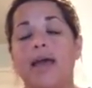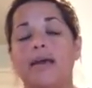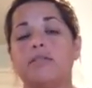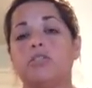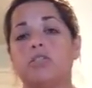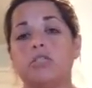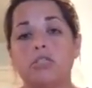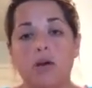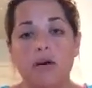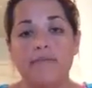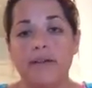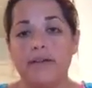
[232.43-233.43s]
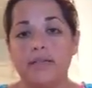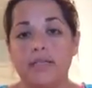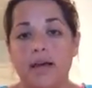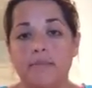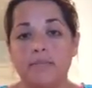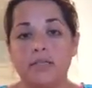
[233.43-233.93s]
It's just all very
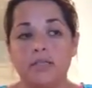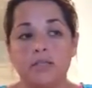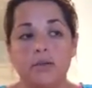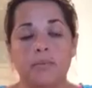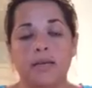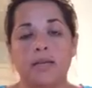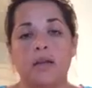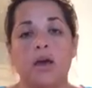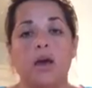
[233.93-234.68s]
time consuming.